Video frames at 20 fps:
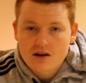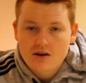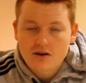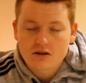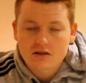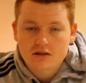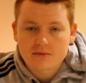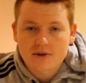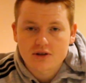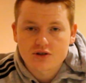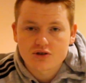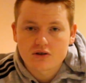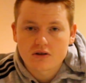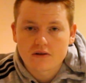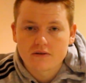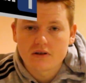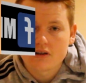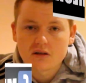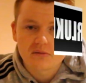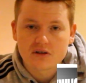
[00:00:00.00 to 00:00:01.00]
Also make sure to
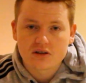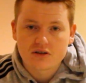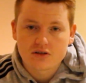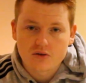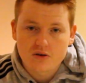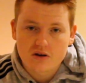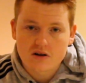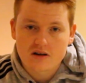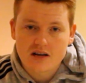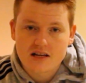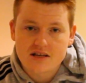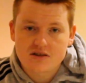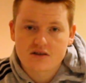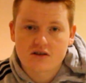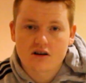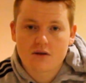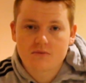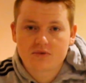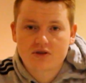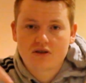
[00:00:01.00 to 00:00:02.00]
follow me on Twitter and
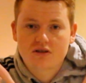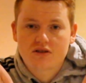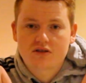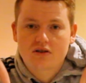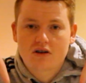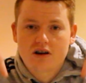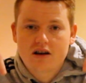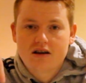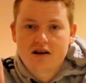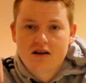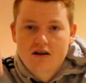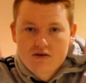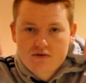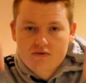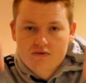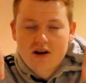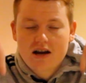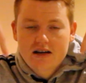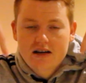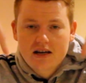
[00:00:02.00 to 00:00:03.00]
Instagram. It's on the screen
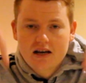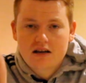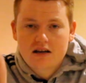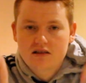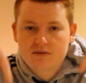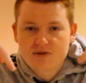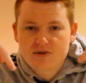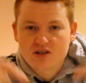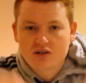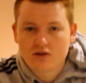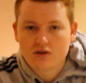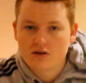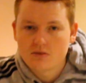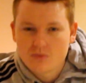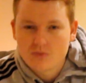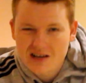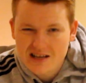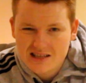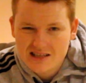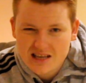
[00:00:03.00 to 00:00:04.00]
right now. It's MrLuke
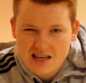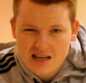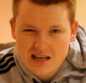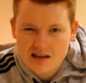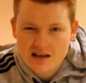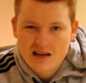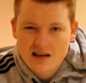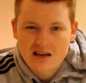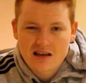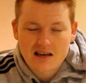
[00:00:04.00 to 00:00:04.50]
and YT.